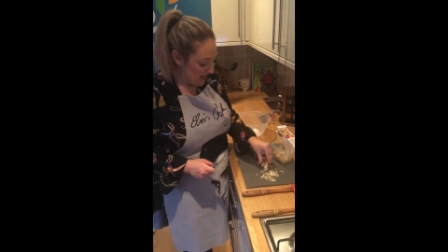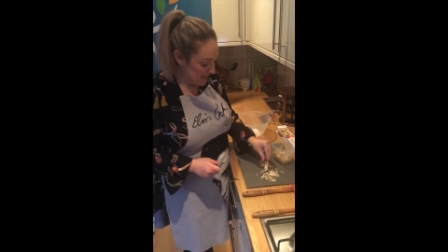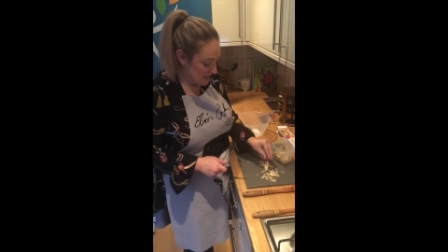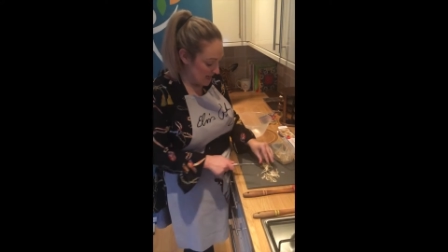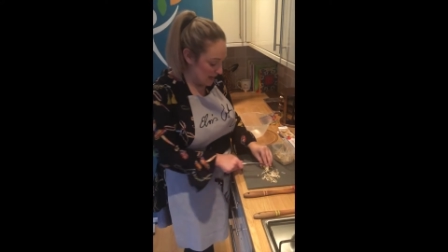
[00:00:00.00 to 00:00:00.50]

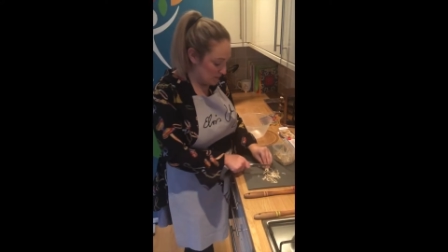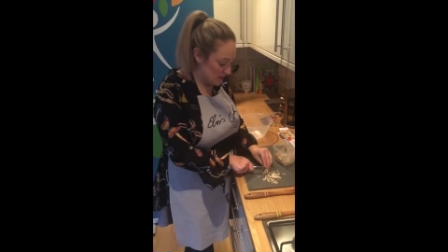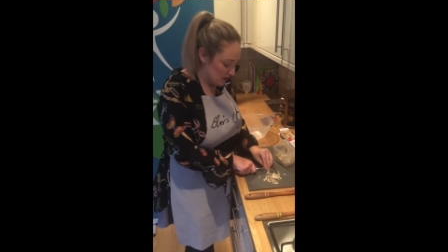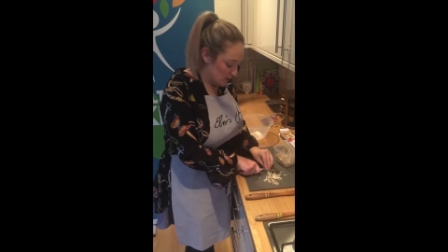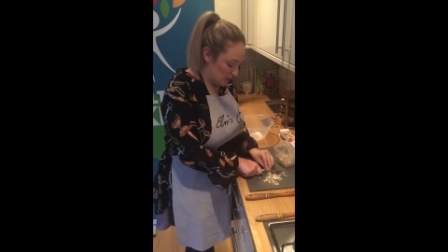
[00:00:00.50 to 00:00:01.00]
It's
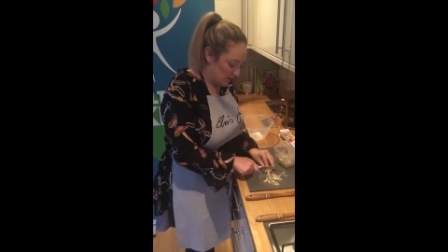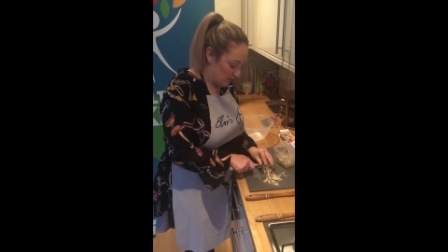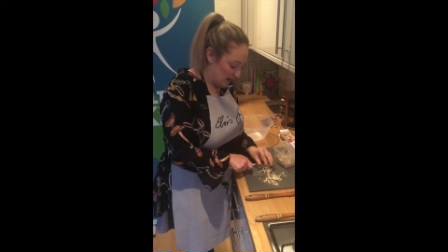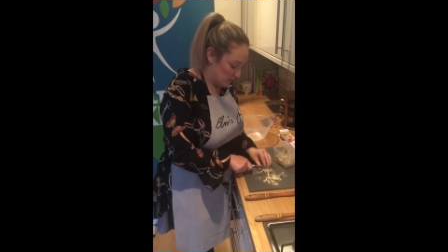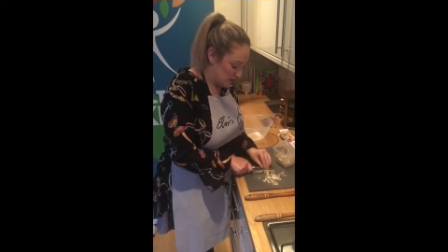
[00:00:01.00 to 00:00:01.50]
absolutely
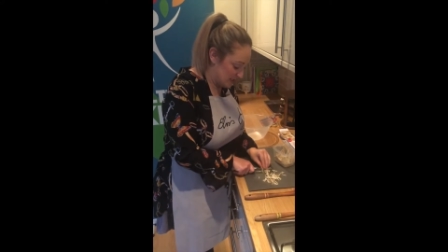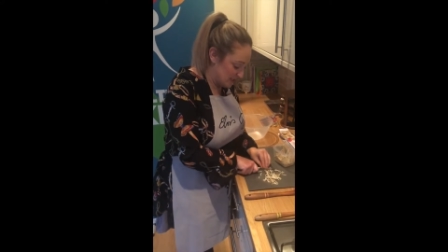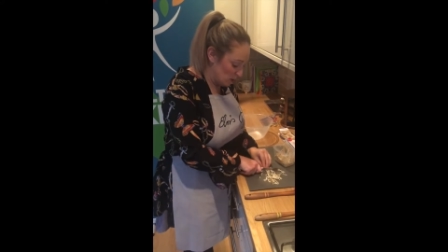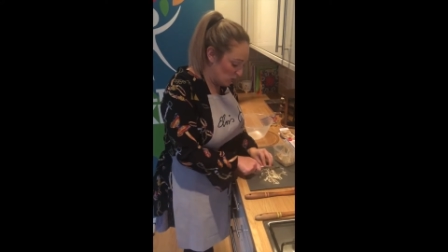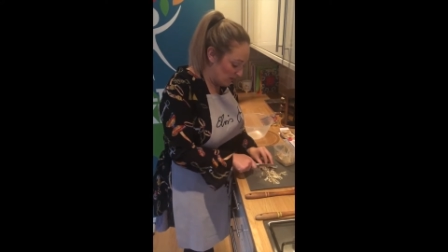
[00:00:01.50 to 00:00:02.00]
fine. We
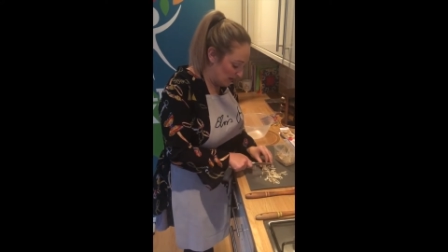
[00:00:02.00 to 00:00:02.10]
still want